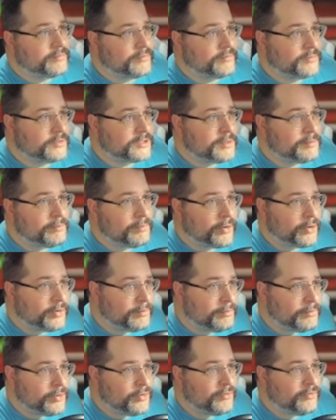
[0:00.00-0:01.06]
Tim
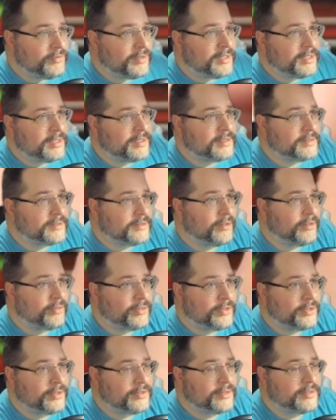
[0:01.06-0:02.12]
Burton movie and all
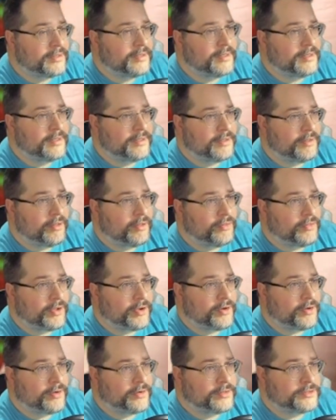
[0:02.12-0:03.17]
the
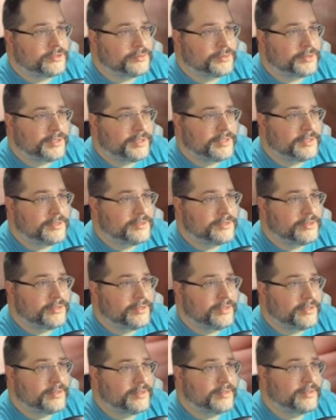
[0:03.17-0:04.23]
cards related to
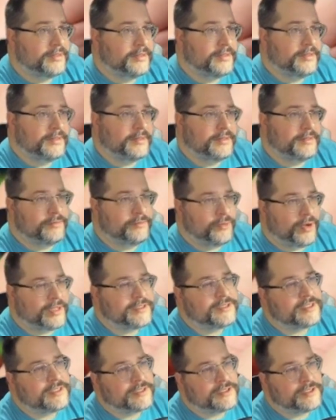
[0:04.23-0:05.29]
the... Well, I
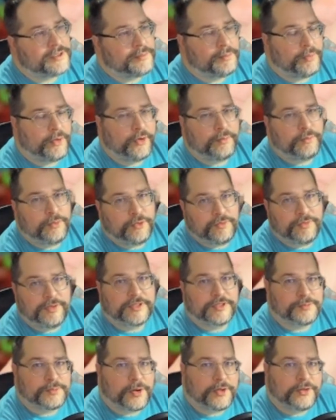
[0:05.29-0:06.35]
see the Tim Burton movie.
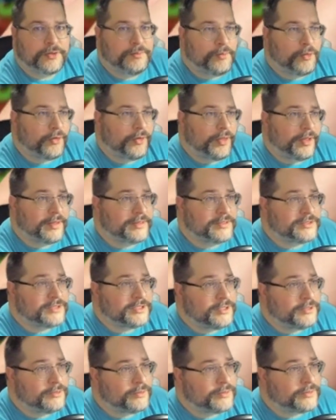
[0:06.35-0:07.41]
It's probably more like the
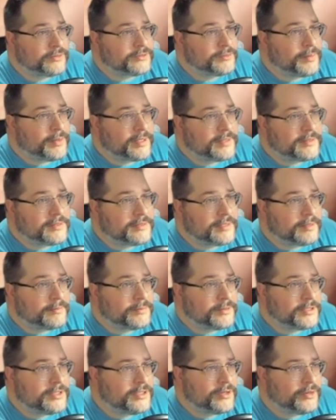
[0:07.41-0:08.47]
sequels, but
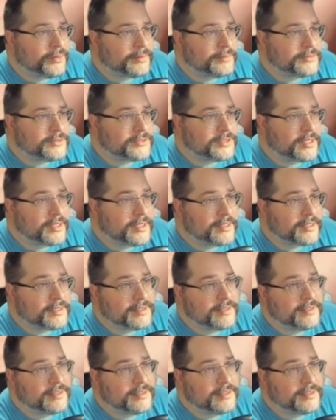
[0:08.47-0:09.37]
you know what I'm saying.